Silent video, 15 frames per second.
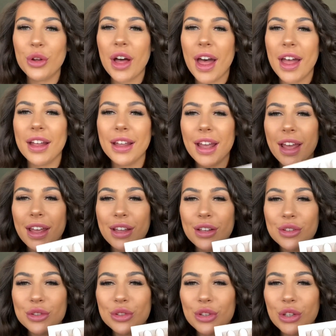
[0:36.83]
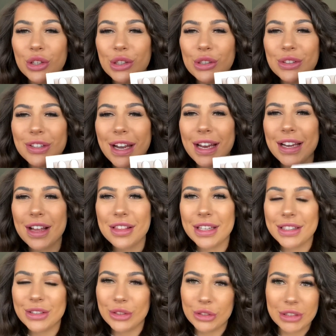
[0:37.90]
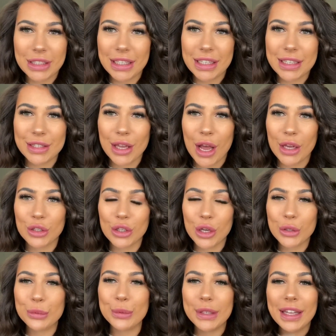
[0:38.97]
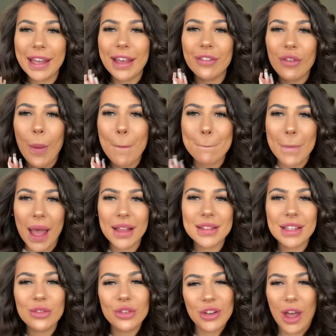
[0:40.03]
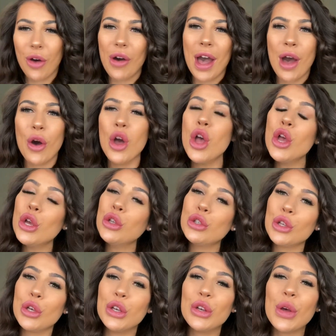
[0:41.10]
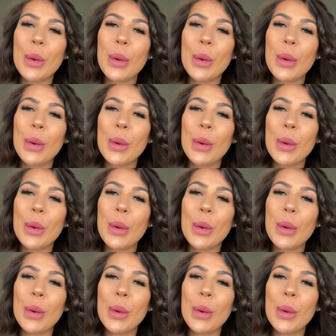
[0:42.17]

I get into trying out these glosses, I just want to give a massive shout out to